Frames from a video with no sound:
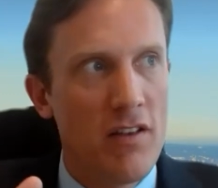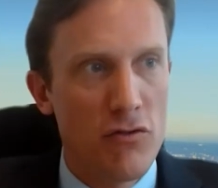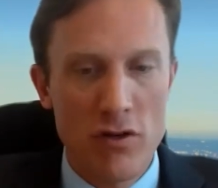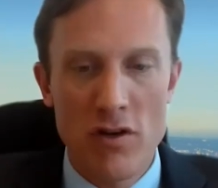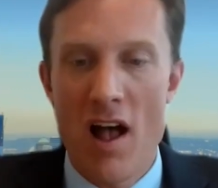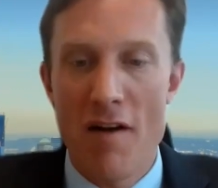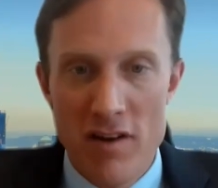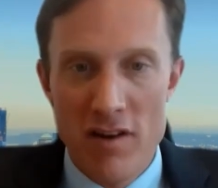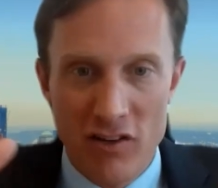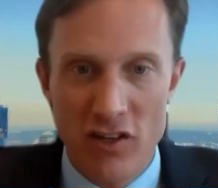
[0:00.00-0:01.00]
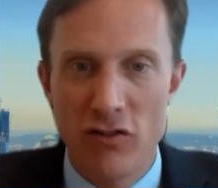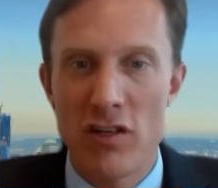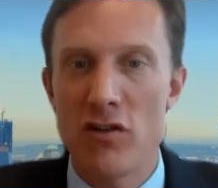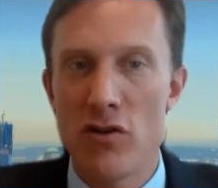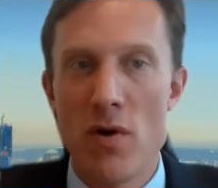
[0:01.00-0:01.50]
So you have an
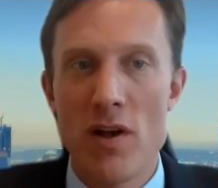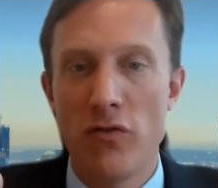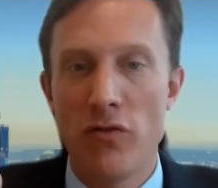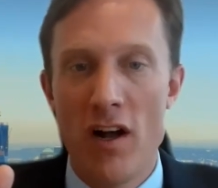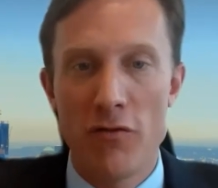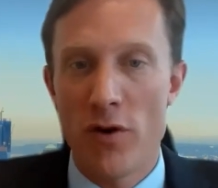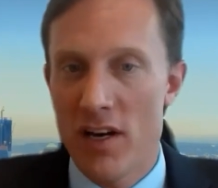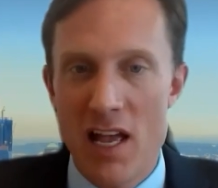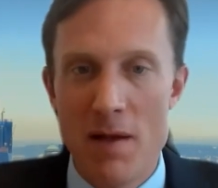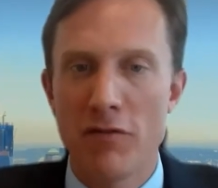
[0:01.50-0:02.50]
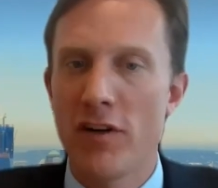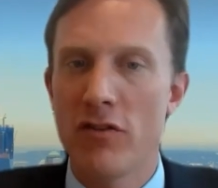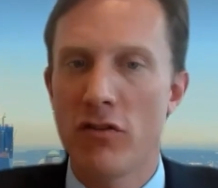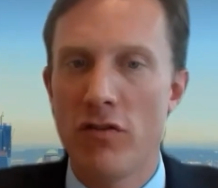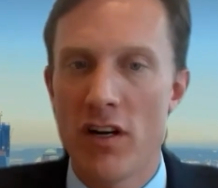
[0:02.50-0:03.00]
existing US fund or a Cayman
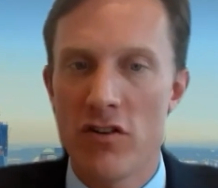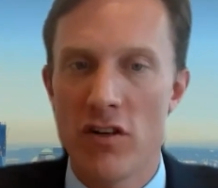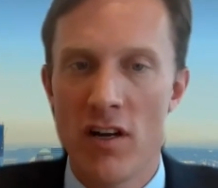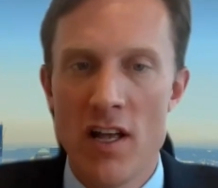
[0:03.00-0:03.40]
fund structure,